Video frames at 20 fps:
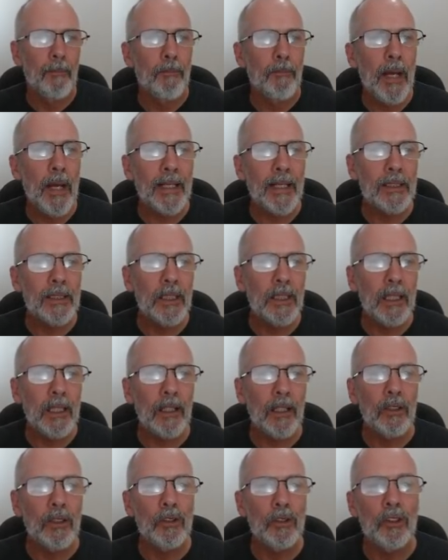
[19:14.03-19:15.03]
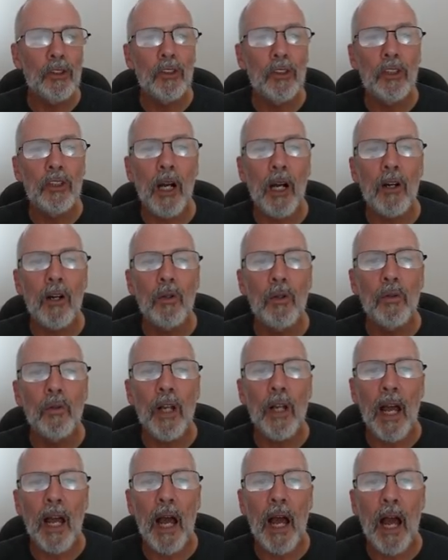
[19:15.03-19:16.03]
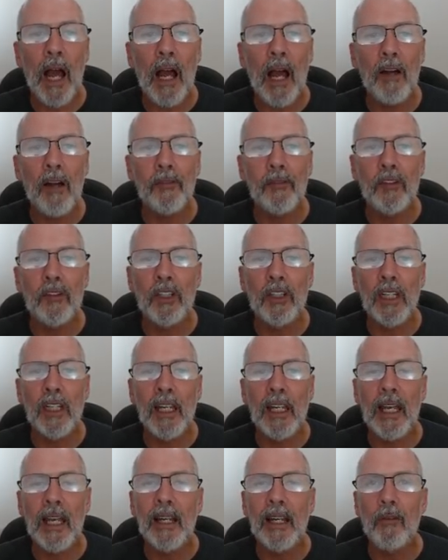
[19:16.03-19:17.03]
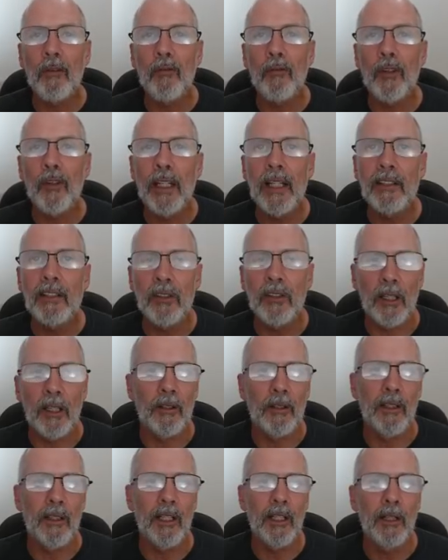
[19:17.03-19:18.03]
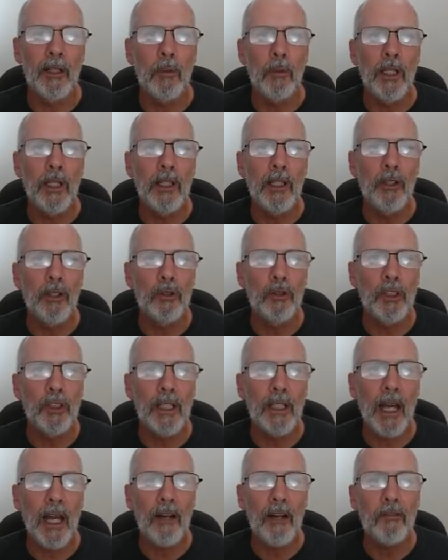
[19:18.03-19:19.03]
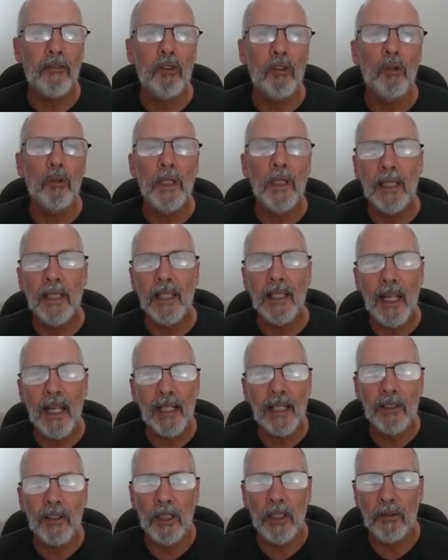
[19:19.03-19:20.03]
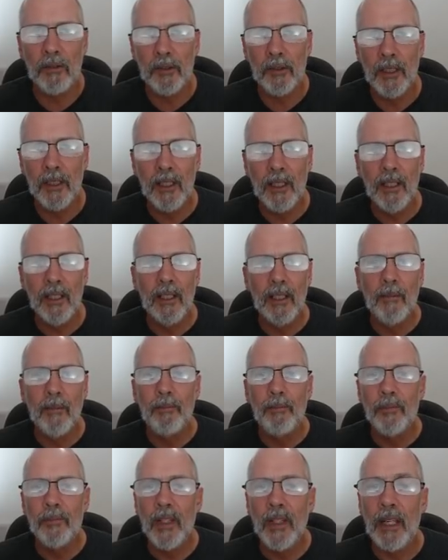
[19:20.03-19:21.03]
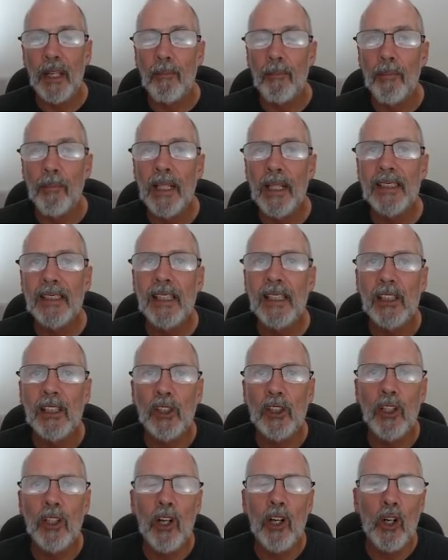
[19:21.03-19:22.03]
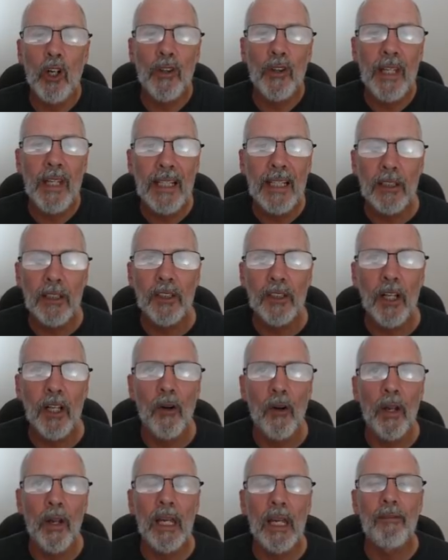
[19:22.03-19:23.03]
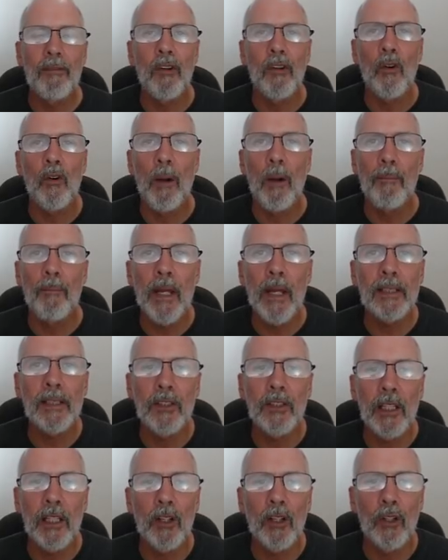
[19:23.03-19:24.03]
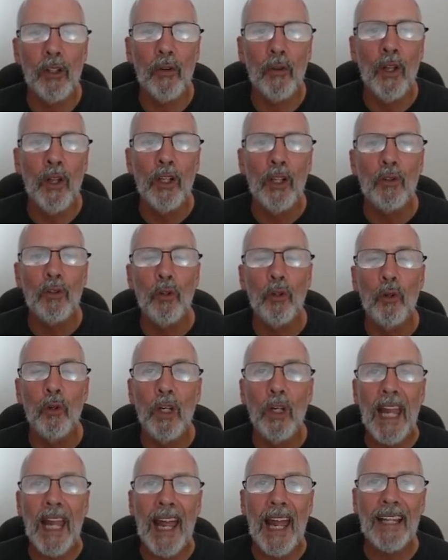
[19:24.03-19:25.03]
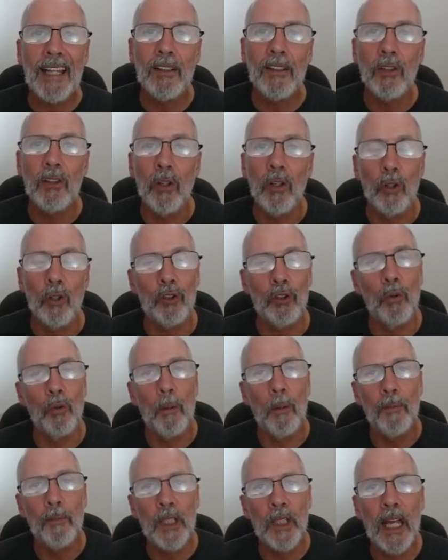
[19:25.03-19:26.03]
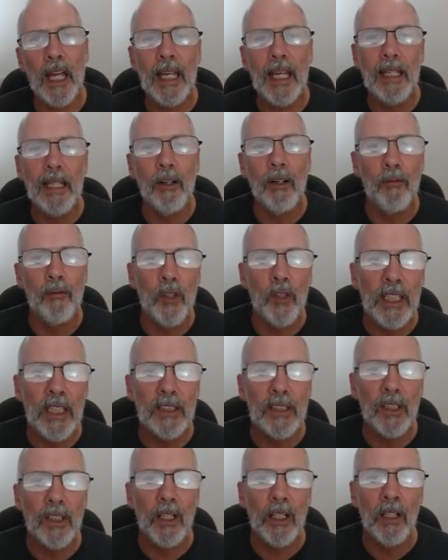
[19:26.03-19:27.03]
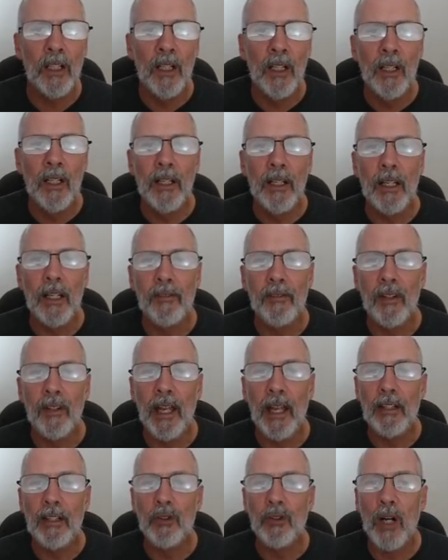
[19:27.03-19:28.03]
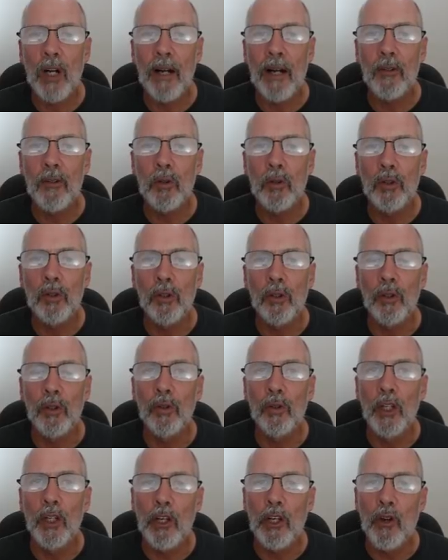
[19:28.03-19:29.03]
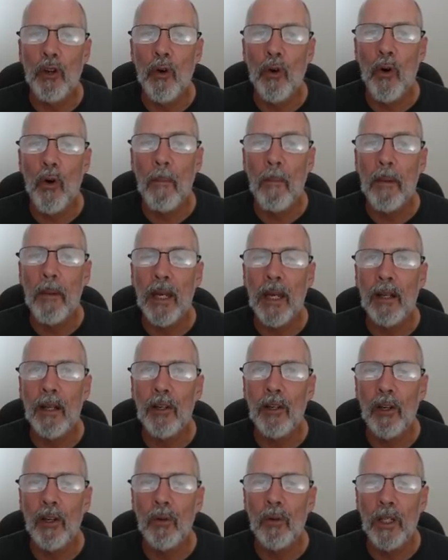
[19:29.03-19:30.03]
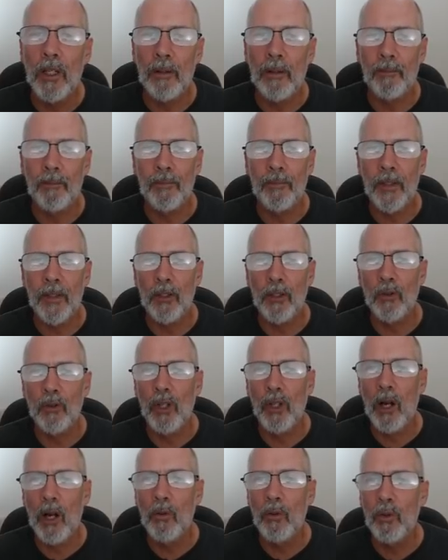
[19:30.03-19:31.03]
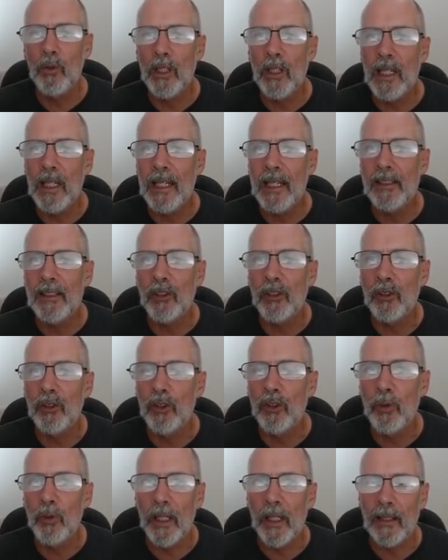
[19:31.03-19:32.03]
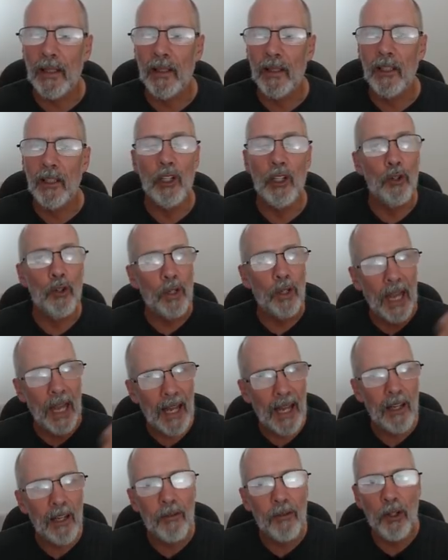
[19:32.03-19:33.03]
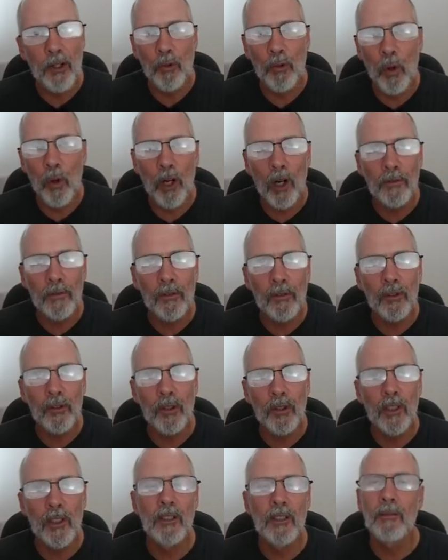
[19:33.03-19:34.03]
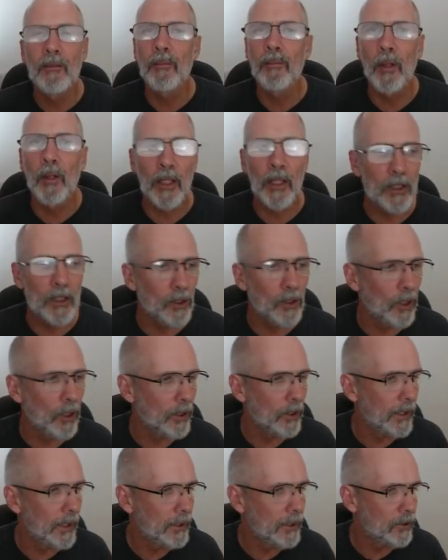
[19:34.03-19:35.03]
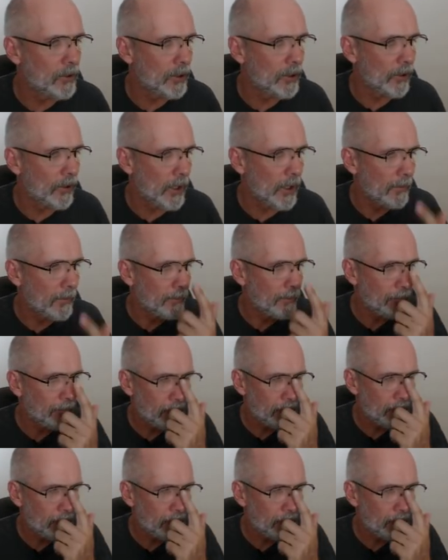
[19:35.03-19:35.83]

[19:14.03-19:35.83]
Mexicans don't have to get a visa. Here we're using have to in the negative. It means it's not necessary for a Mexican to get or to obtain a visa if they travel to the European Union. You don't need to do it. You can if you want, but it's not necessary.